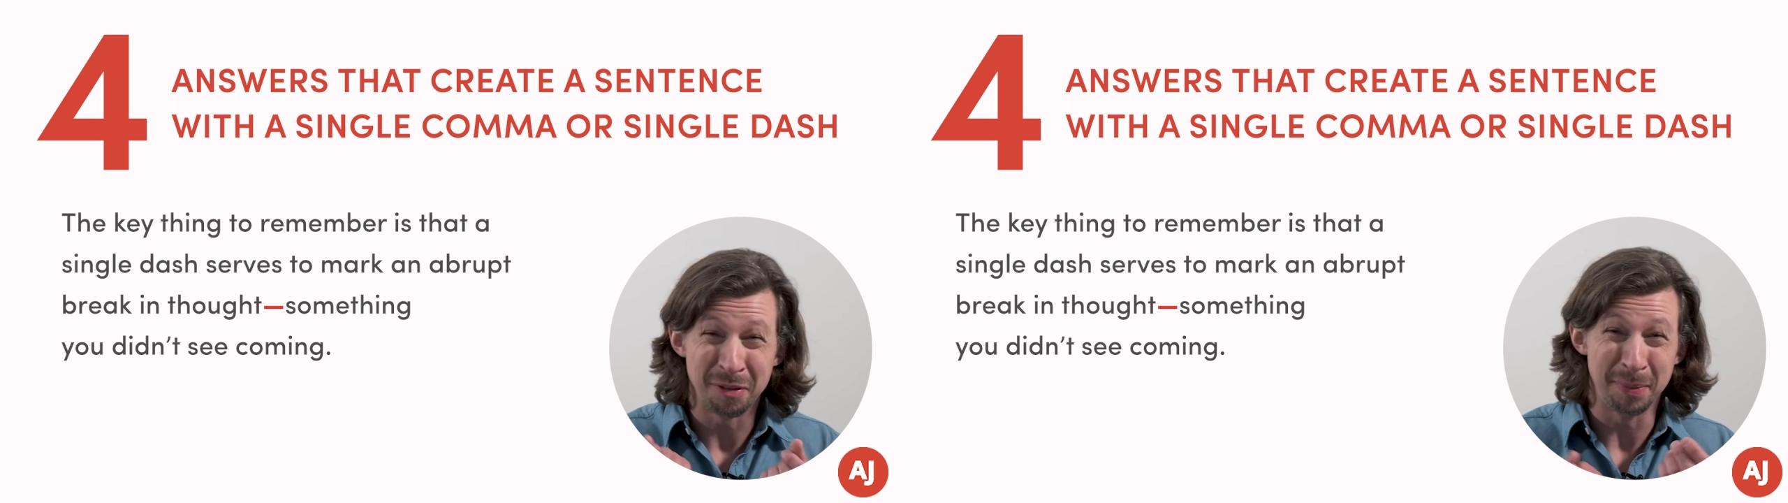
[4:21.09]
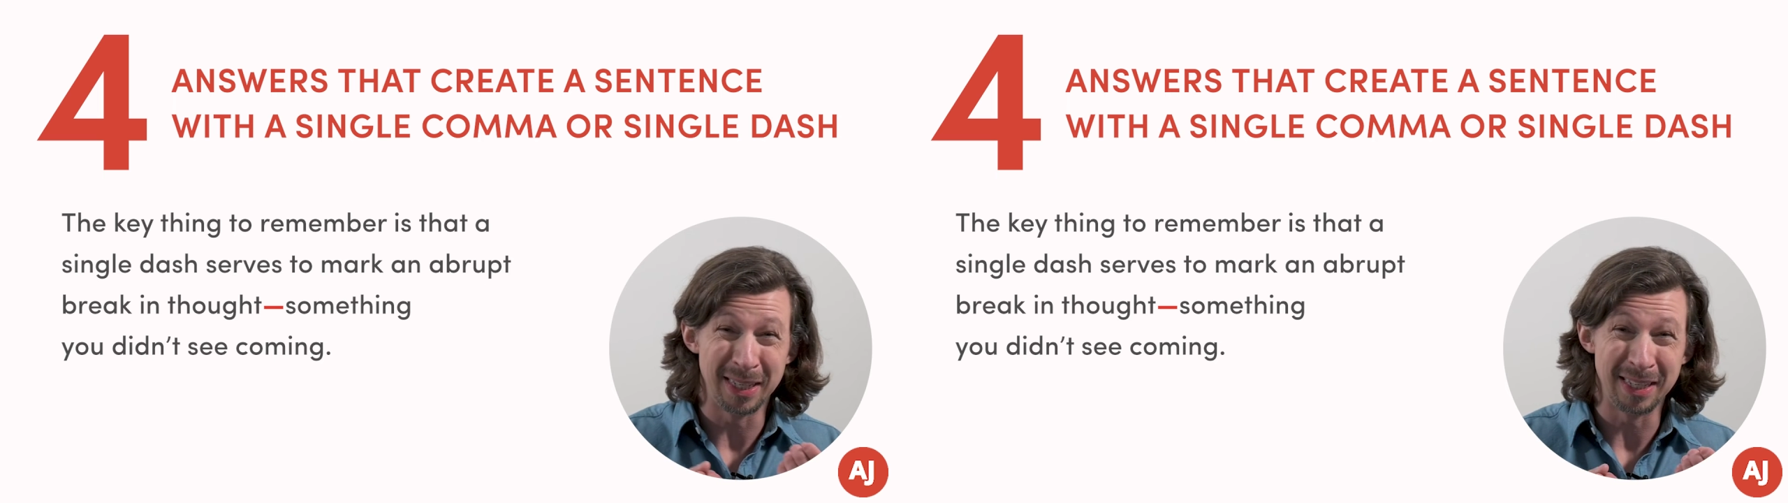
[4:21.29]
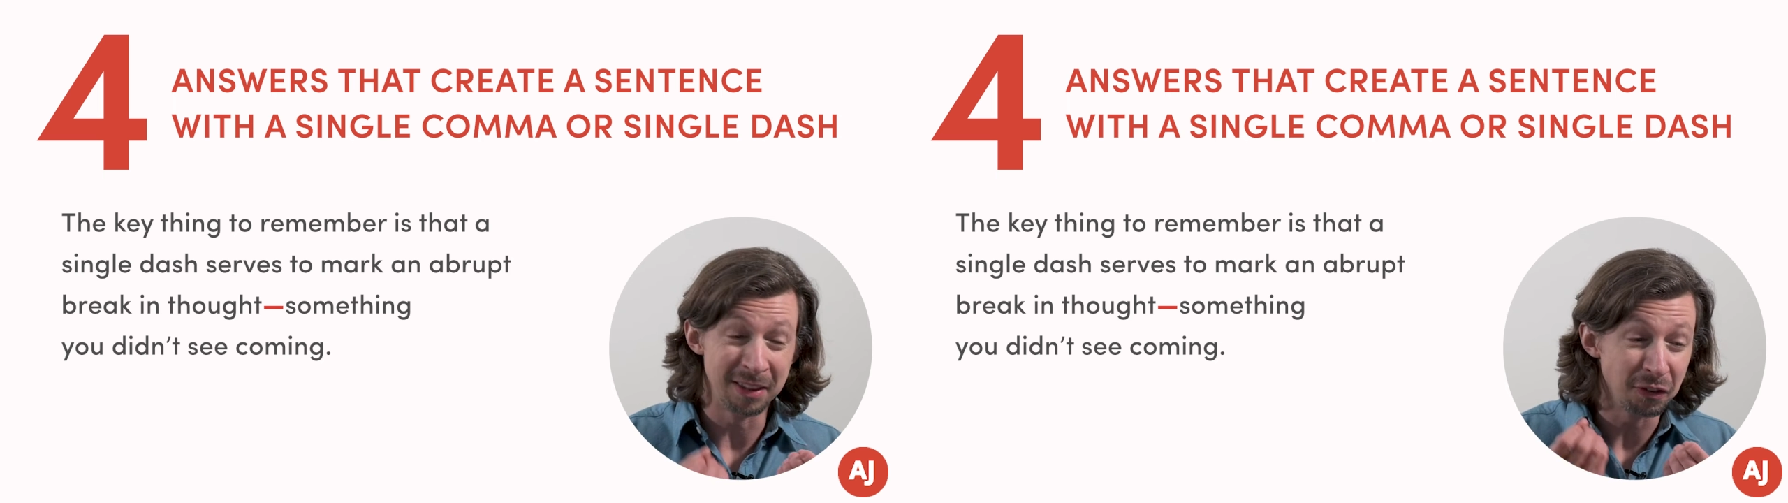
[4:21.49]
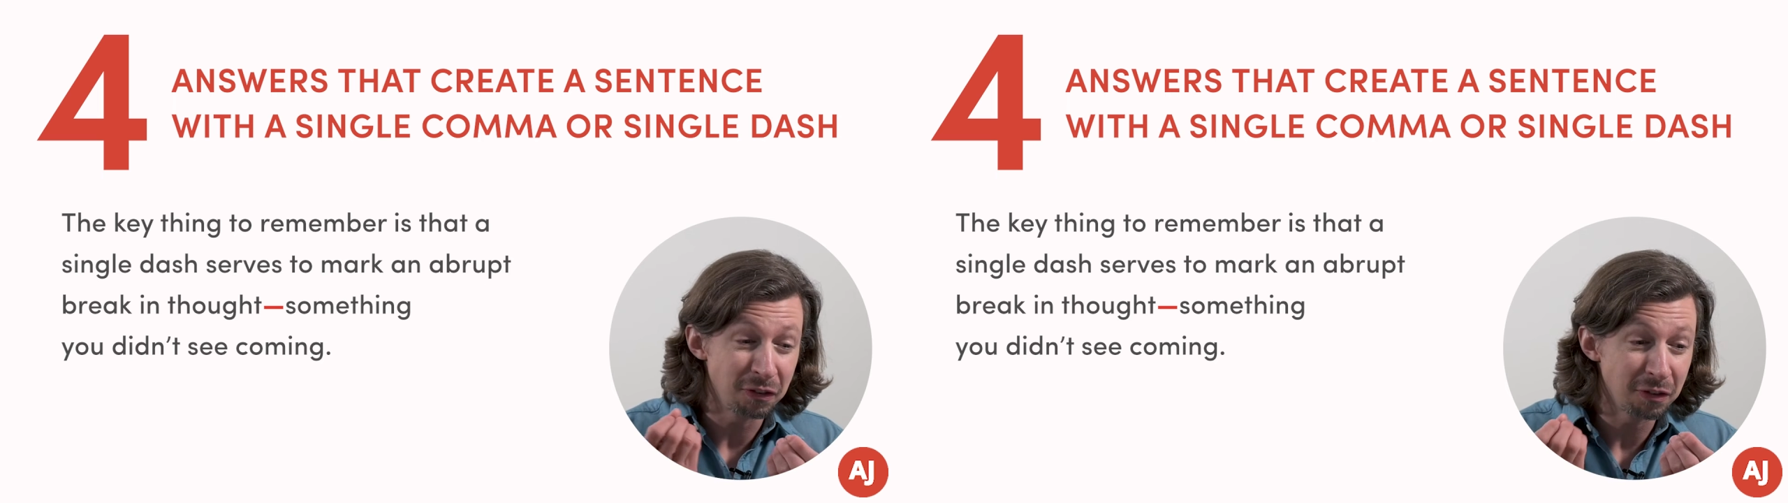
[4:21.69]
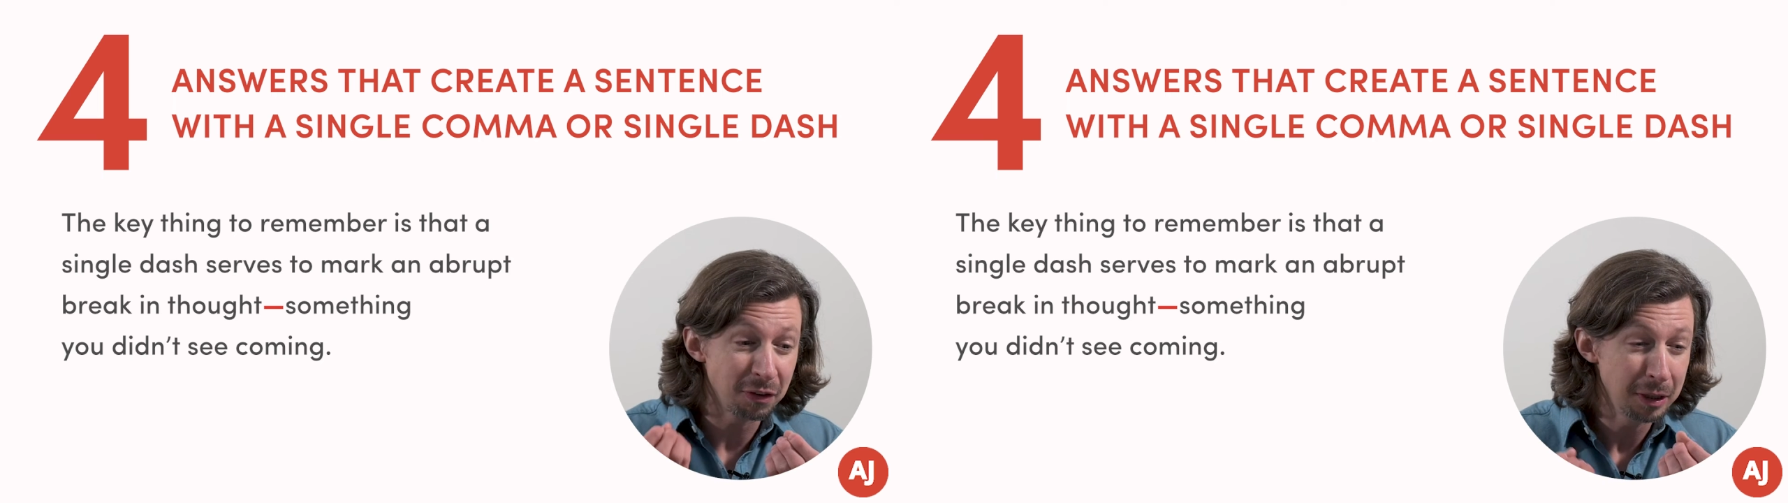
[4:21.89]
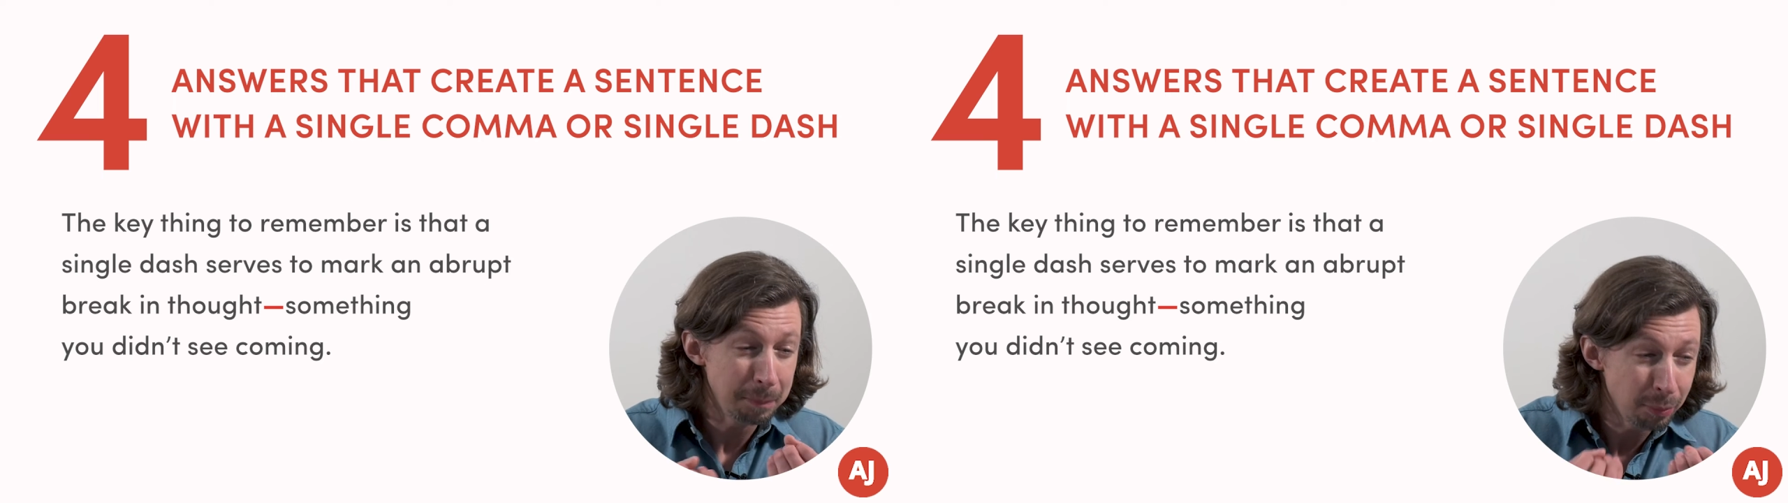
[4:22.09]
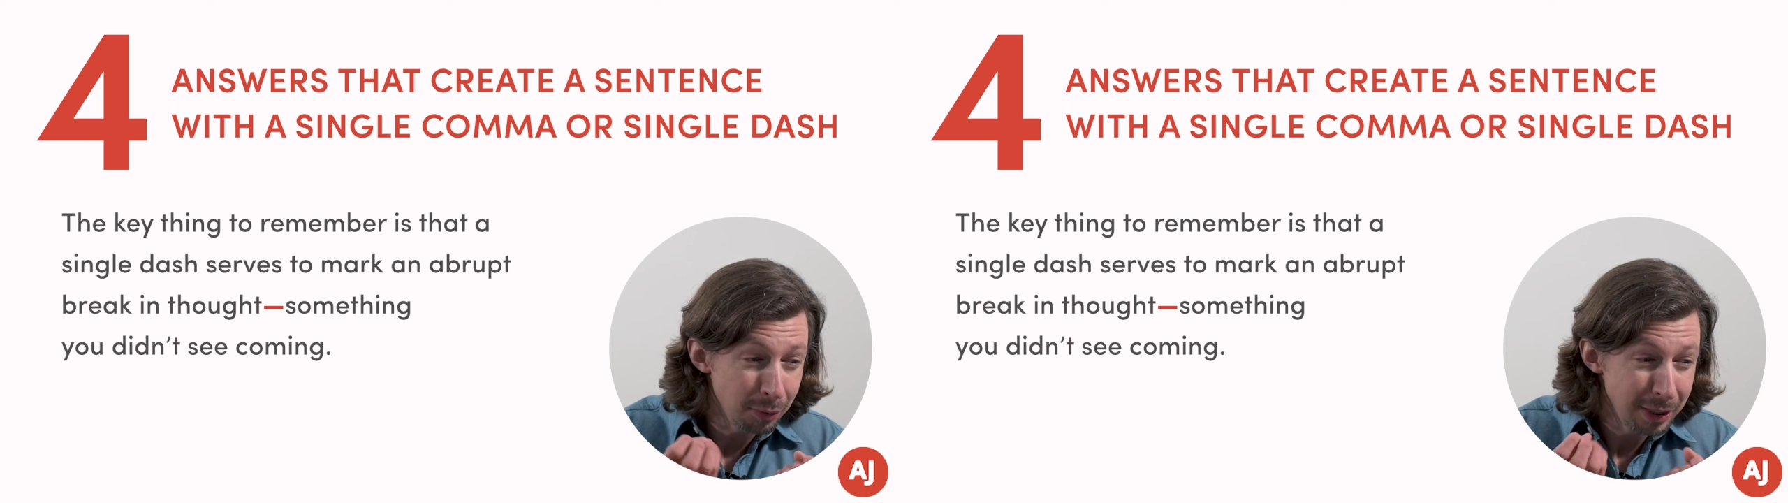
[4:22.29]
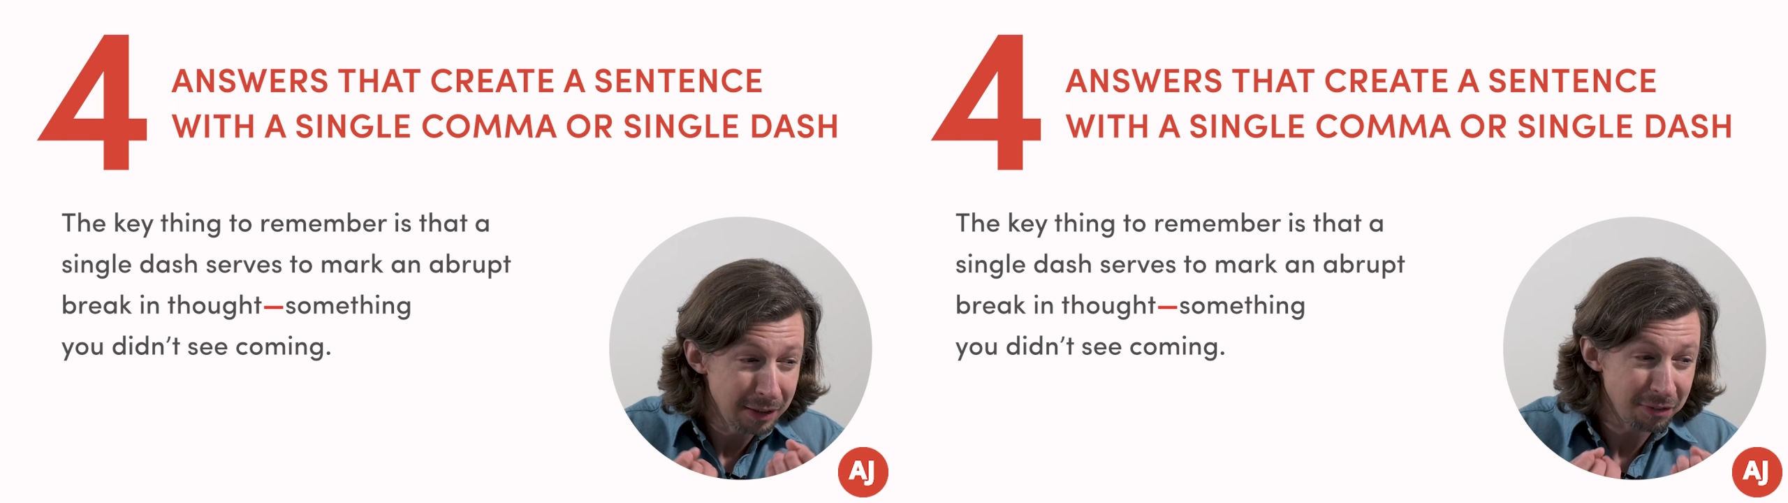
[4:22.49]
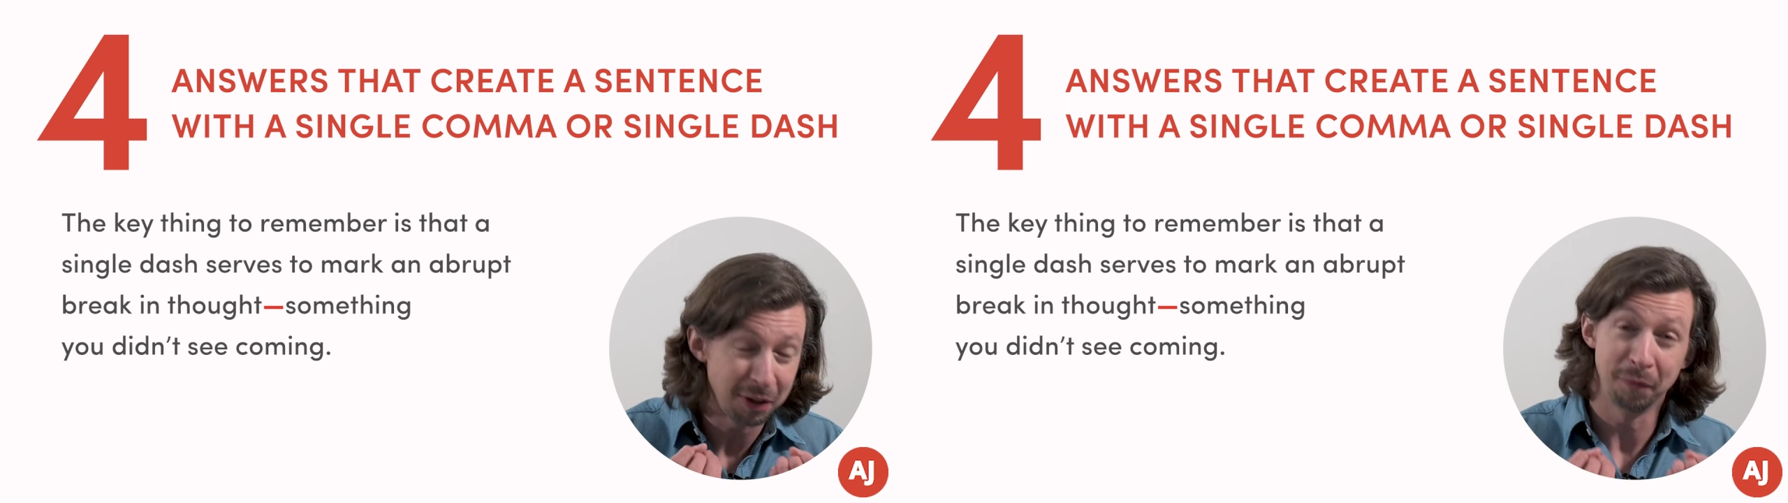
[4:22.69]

be the slipperiest